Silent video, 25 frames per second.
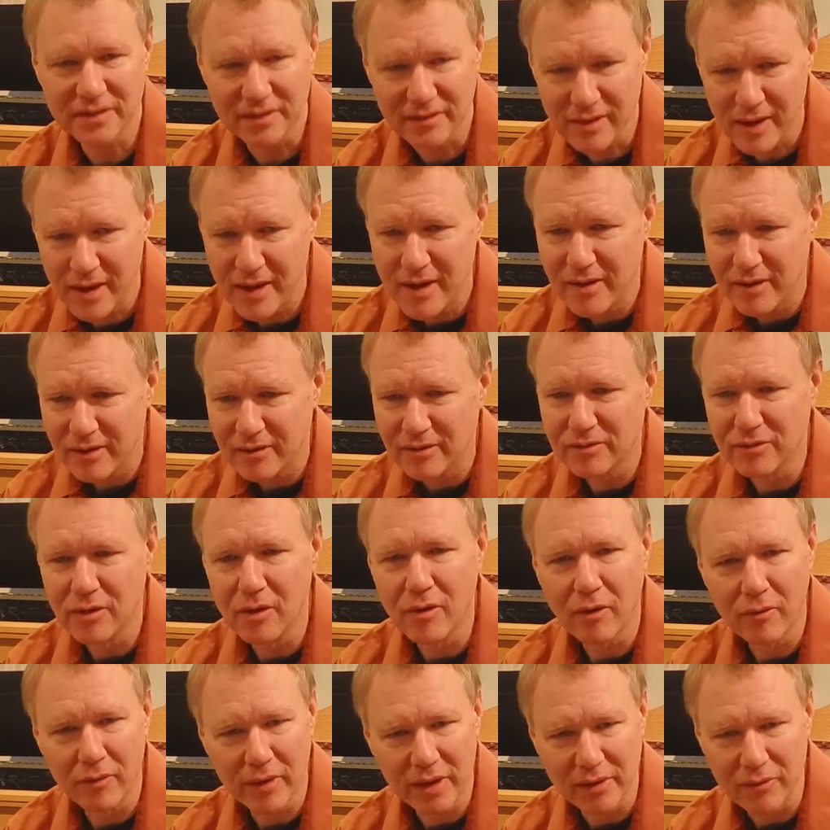and
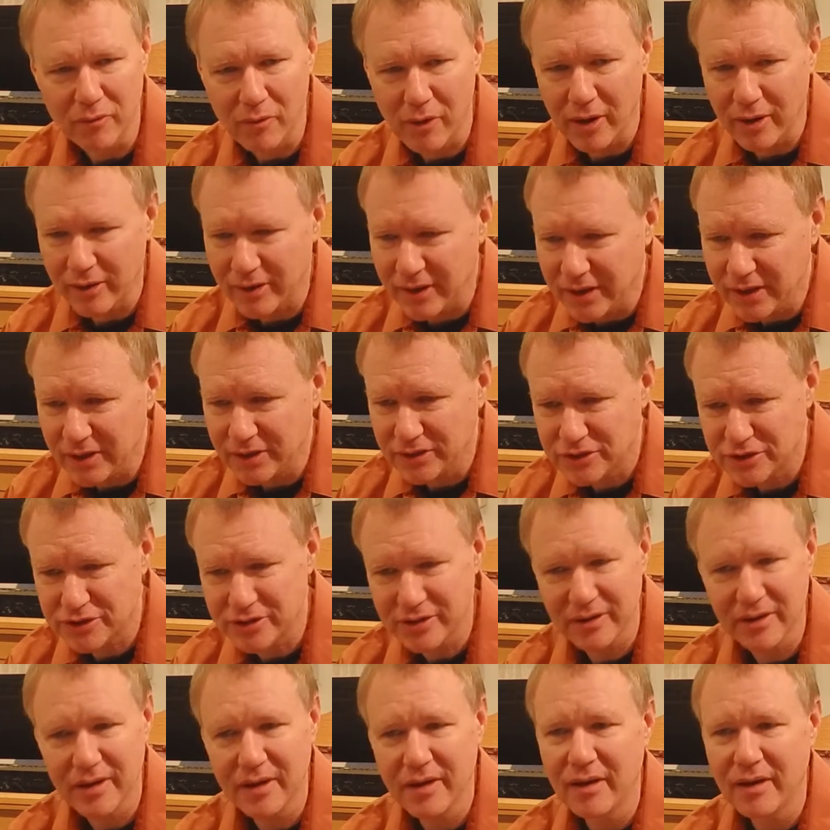knowing where each